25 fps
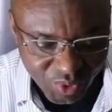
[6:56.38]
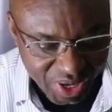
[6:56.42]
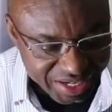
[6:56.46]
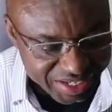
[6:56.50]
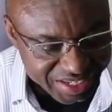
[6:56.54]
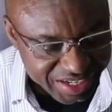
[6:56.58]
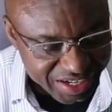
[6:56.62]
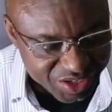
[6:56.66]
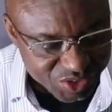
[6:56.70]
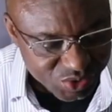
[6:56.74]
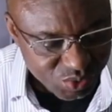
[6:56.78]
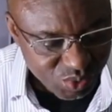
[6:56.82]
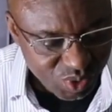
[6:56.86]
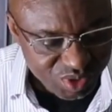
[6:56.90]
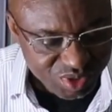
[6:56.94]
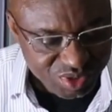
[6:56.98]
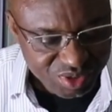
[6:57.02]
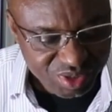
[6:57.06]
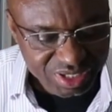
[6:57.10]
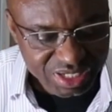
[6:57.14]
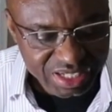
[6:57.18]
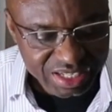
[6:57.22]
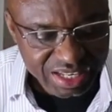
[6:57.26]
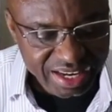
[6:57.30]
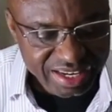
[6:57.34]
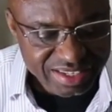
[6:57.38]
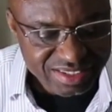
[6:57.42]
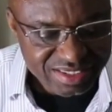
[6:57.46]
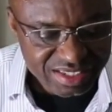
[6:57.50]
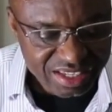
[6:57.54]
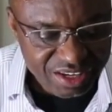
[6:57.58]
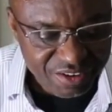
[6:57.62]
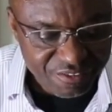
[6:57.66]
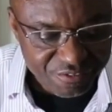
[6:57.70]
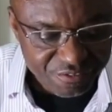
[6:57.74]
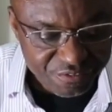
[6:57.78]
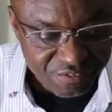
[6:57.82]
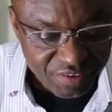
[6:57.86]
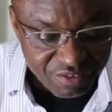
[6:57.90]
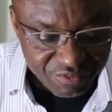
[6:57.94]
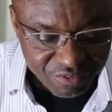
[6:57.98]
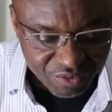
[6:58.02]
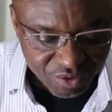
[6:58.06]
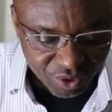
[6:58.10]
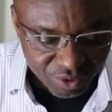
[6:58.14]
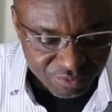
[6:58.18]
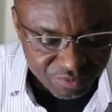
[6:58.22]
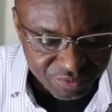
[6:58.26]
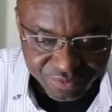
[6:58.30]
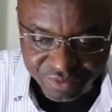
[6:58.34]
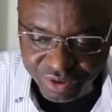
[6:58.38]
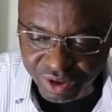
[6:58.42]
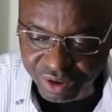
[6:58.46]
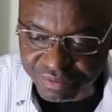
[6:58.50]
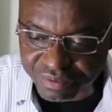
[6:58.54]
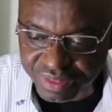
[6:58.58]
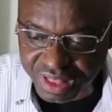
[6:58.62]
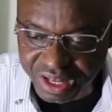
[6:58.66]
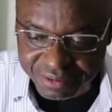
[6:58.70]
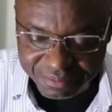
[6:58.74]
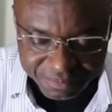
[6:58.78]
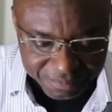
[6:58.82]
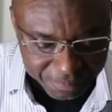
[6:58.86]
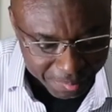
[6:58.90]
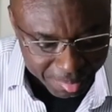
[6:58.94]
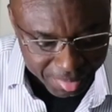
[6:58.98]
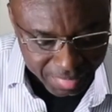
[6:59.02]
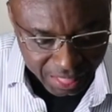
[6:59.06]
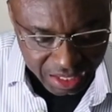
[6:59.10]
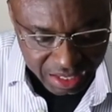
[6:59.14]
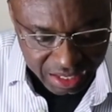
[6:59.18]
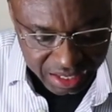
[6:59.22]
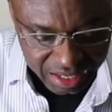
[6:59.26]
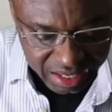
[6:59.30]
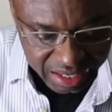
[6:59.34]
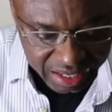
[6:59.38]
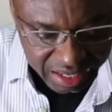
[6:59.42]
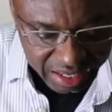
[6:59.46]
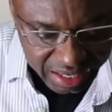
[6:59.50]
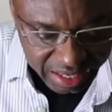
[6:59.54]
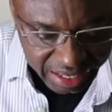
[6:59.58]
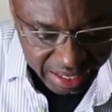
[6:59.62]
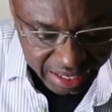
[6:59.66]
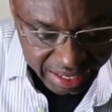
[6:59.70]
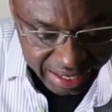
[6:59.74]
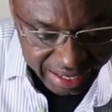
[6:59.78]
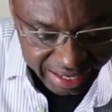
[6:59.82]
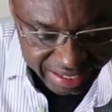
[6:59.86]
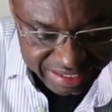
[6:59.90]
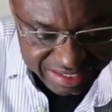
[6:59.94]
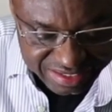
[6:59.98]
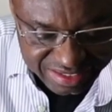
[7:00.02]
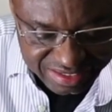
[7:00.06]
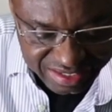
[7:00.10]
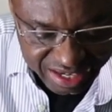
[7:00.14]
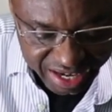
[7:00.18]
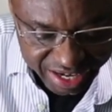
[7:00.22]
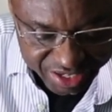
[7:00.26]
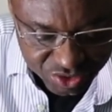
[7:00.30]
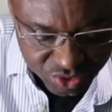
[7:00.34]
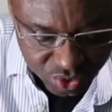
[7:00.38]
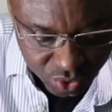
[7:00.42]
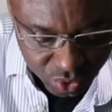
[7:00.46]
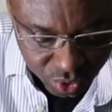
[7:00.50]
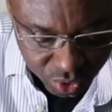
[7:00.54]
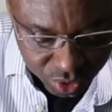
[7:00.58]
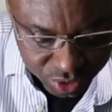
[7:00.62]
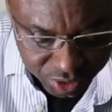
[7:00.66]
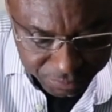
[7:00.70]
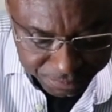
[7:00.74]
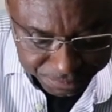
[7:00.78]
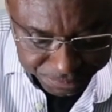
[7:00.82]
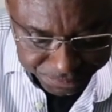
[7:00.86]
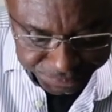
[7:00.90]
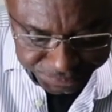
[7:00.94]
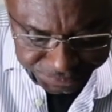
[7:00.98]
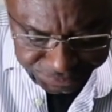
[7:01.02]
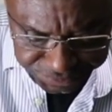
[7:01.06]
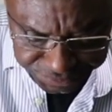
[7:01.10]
Where here's one study that is in favor of, of them uh, and it's titled